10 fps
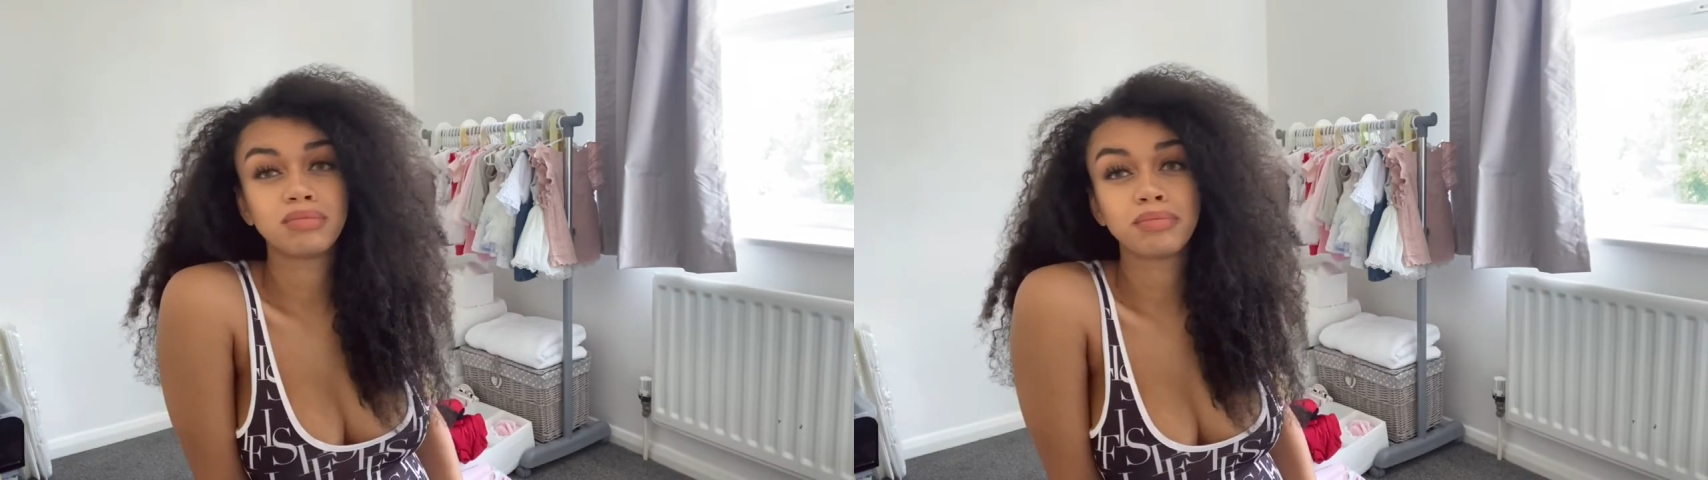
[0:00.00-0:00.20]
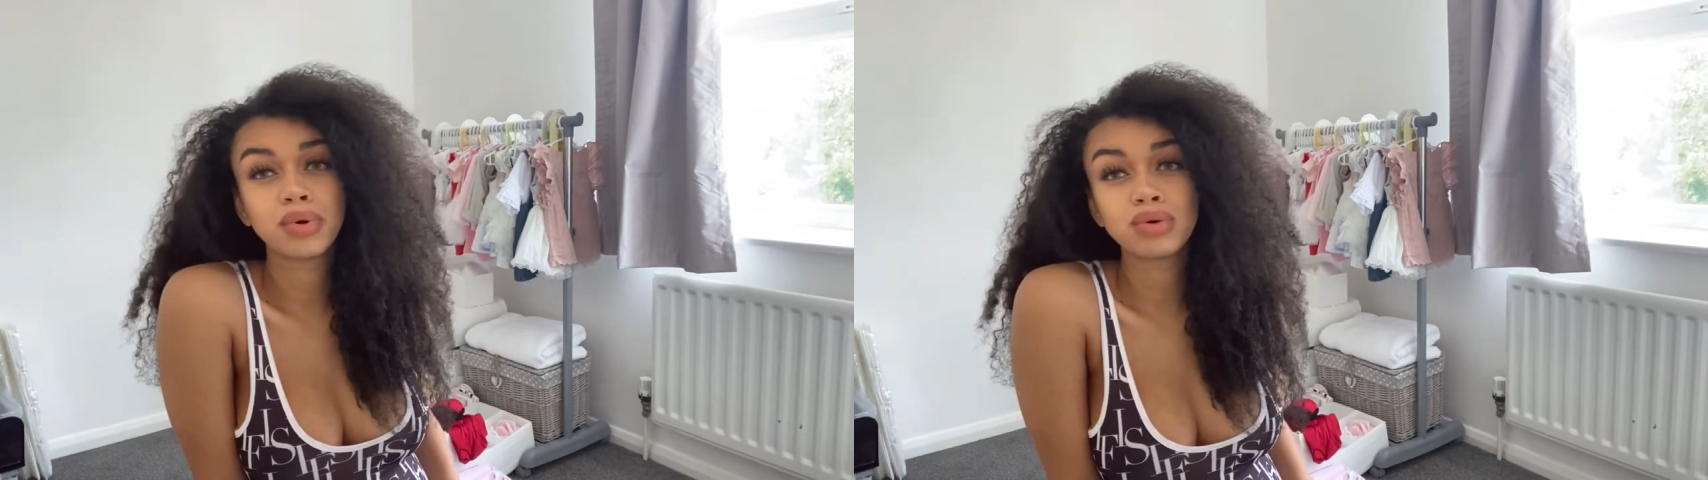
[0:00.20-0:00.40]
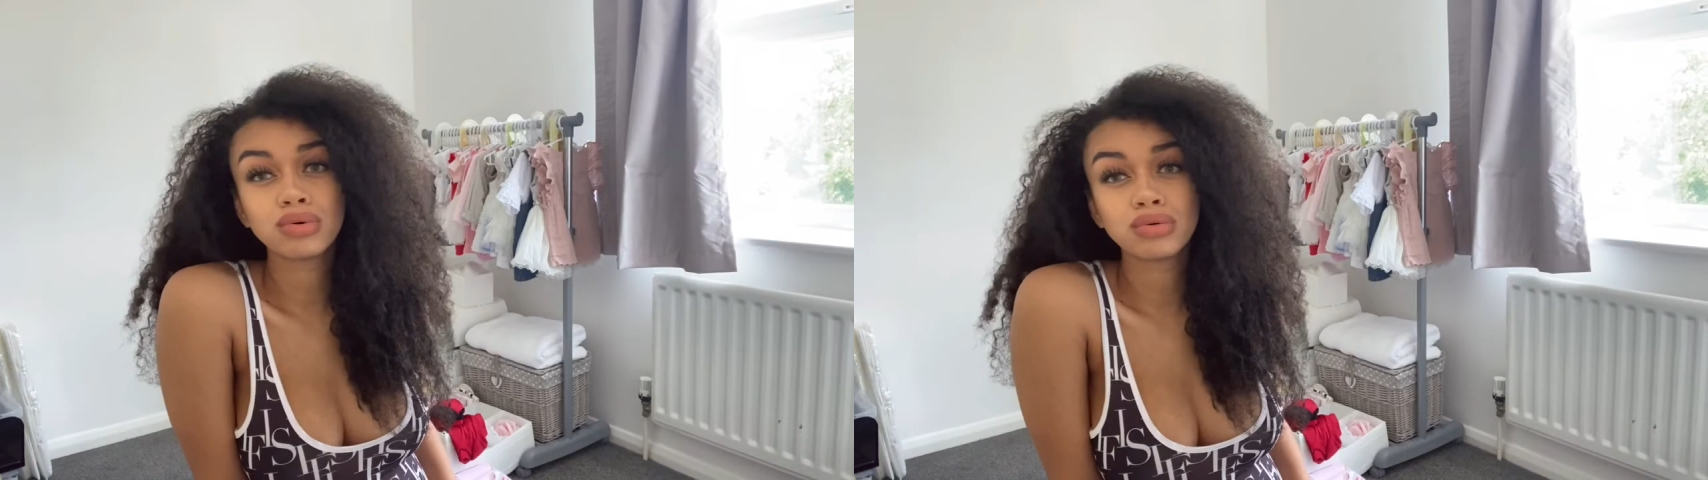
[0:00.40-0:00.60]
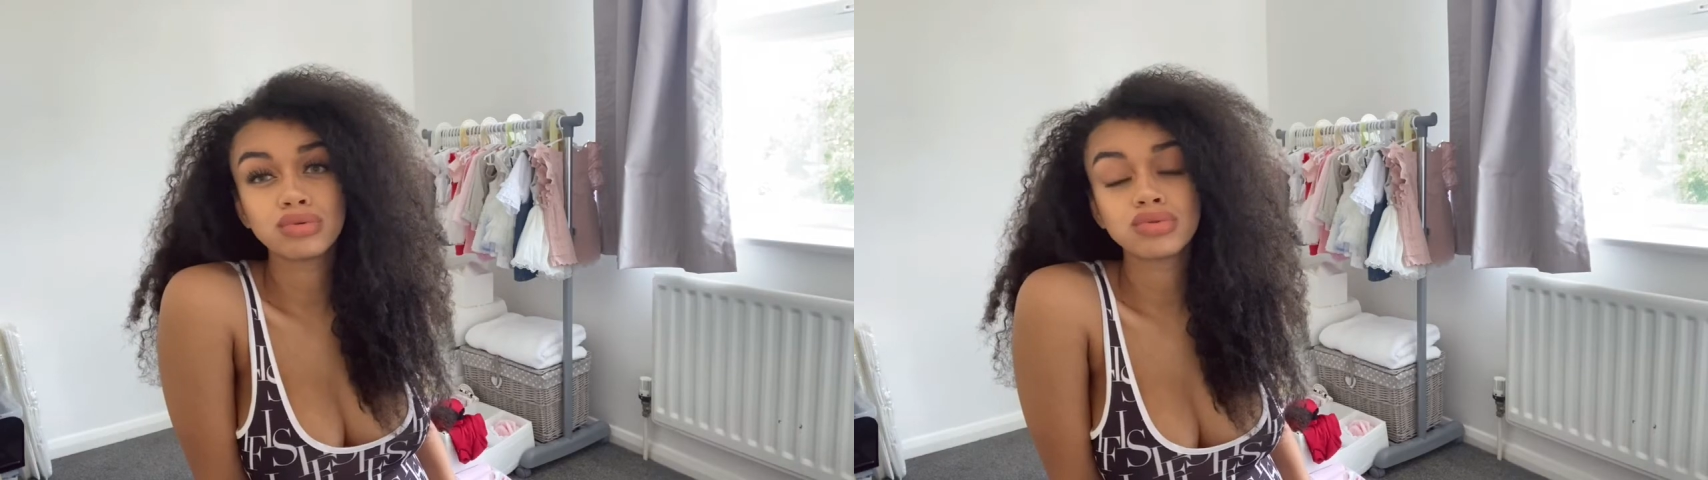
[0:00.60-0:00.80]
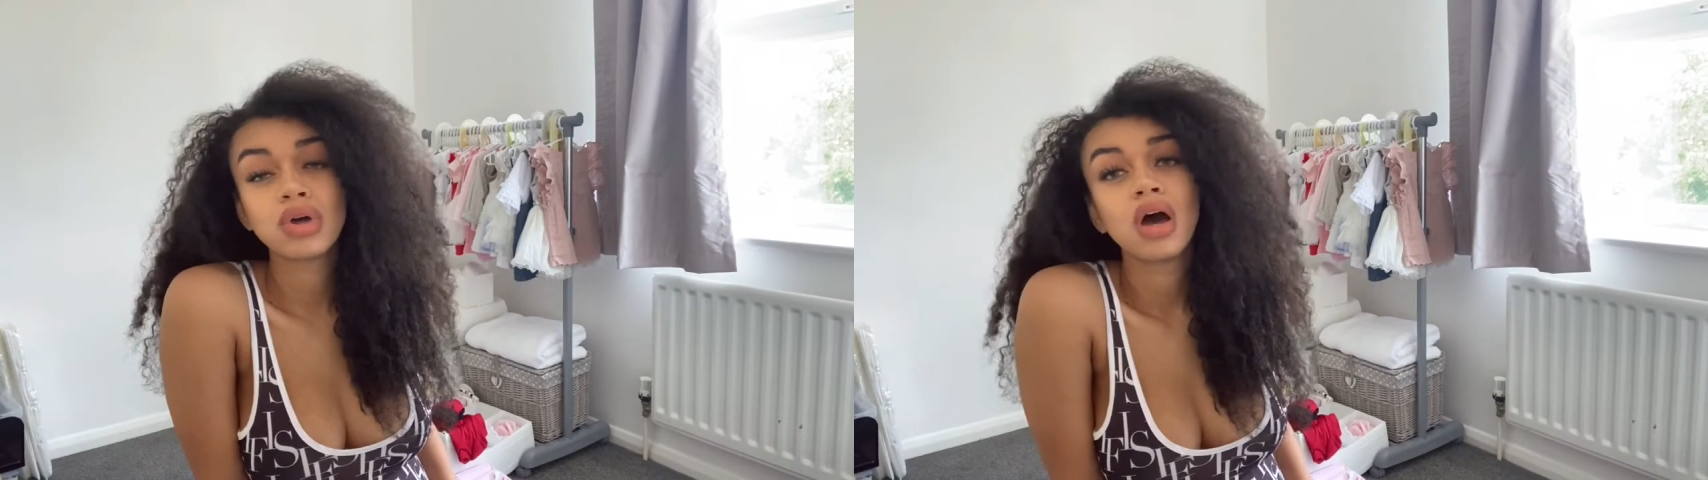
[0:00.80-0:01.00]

bottles?